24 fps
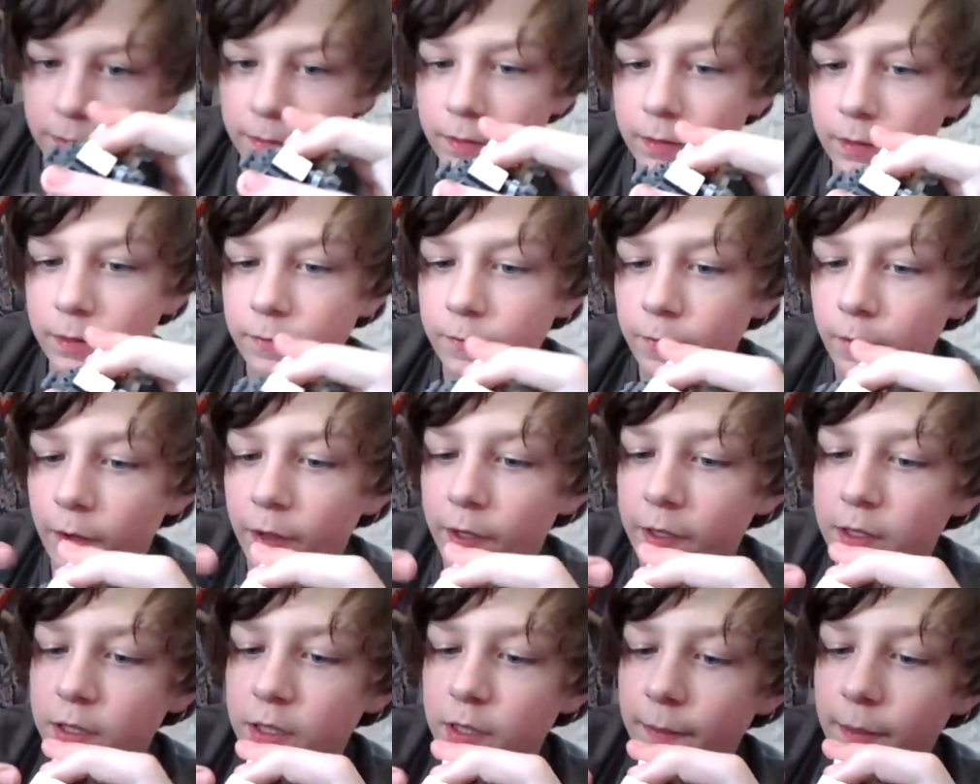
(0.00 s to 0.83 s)
for
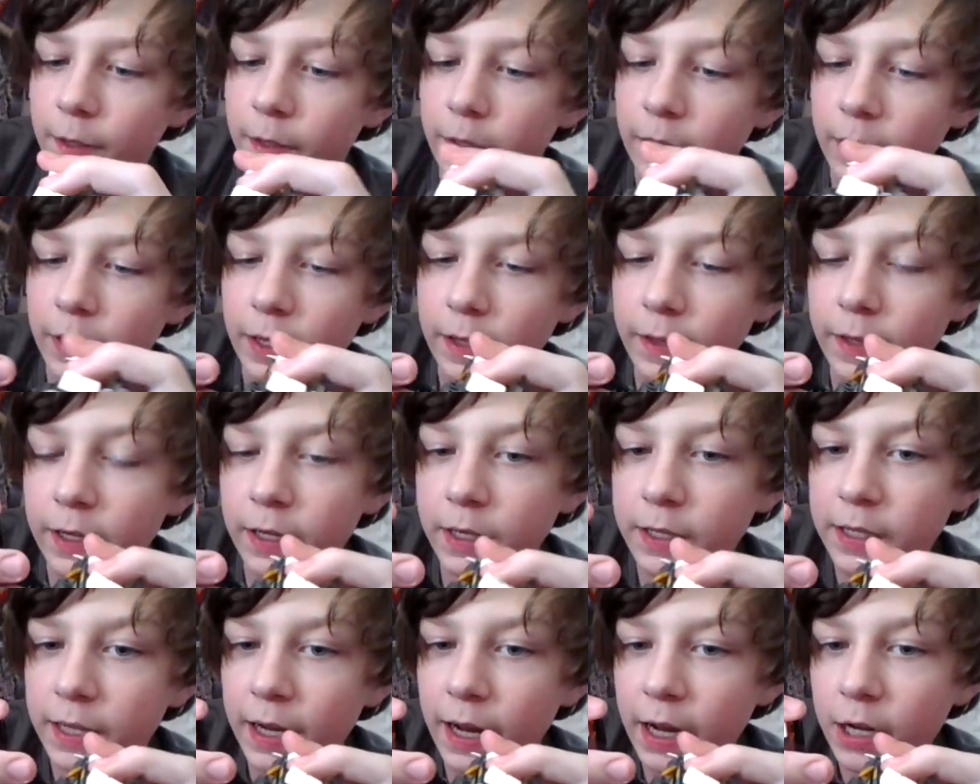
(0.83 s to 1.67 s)
stability. And then
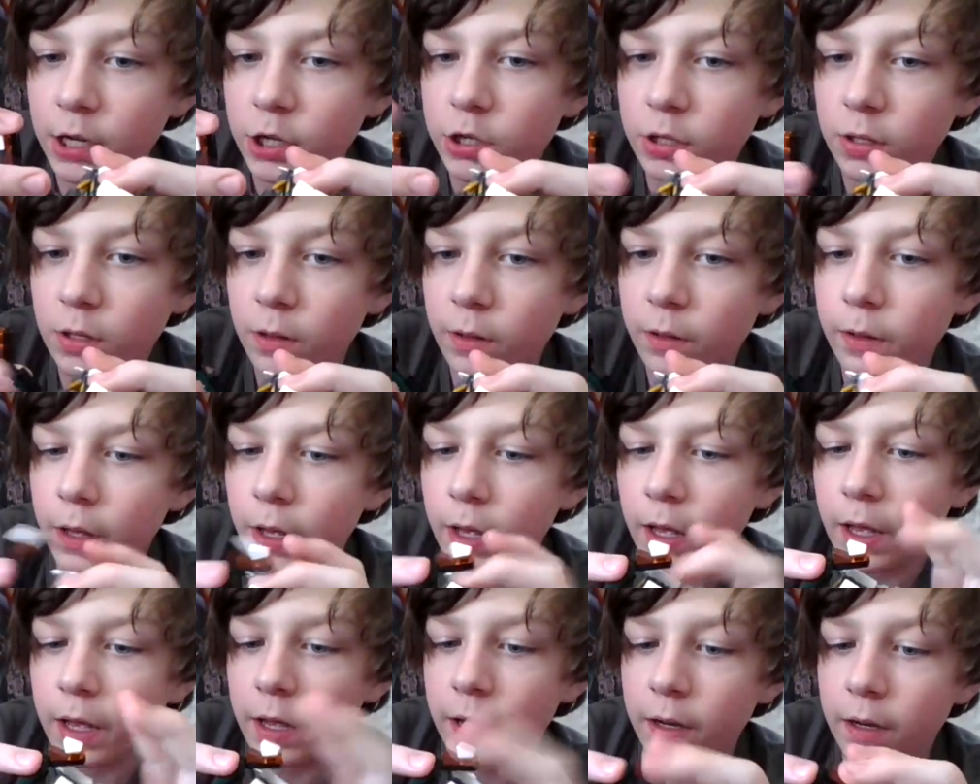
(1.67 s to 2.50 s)
attach the
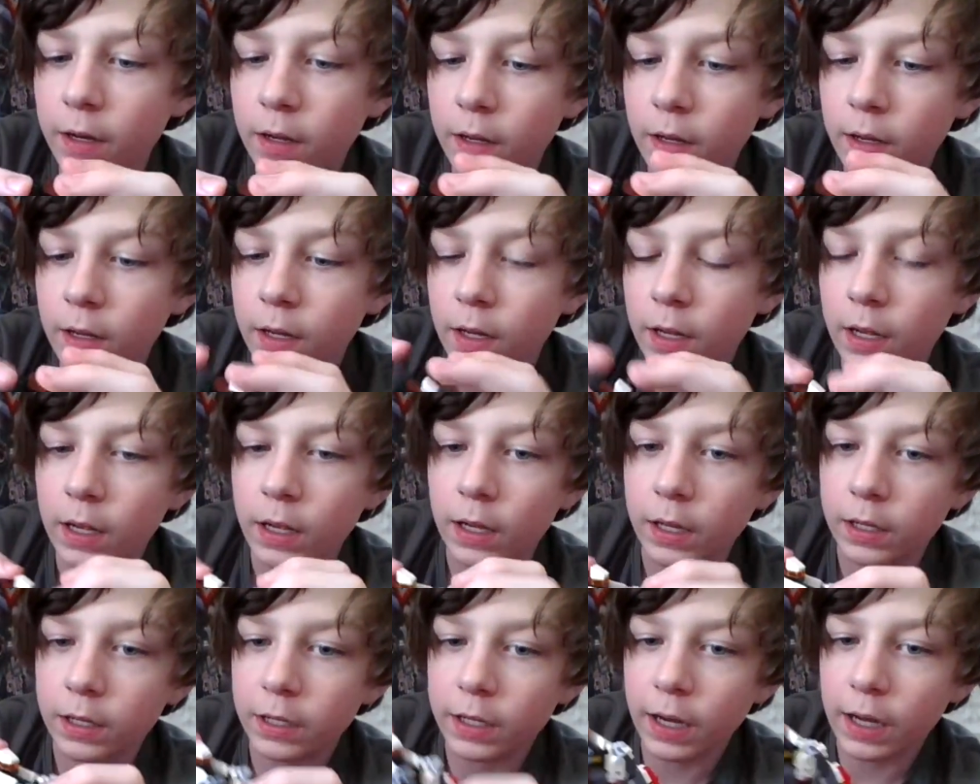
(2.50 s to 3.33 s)
head.
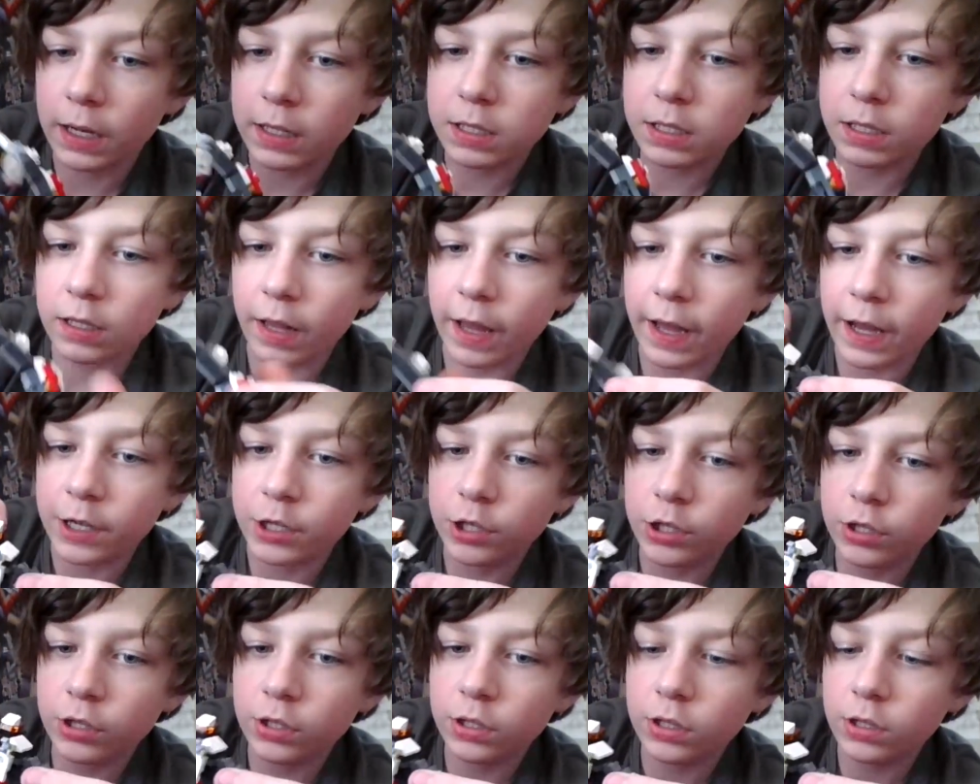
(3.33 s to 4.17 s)
You got
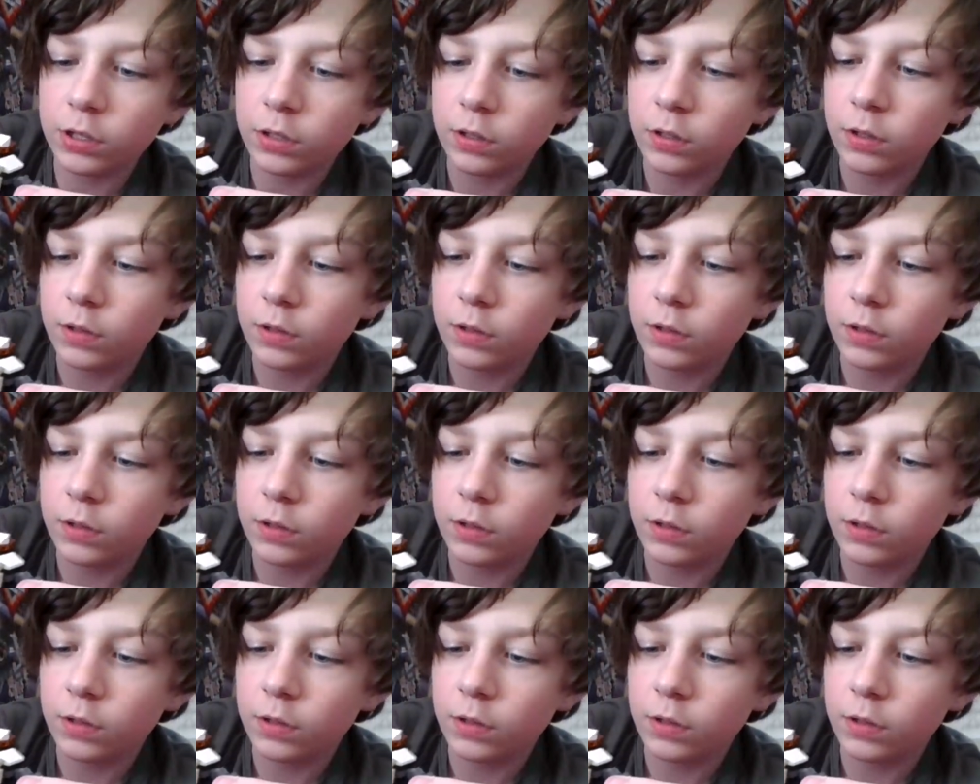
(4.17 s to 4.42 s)
Slash's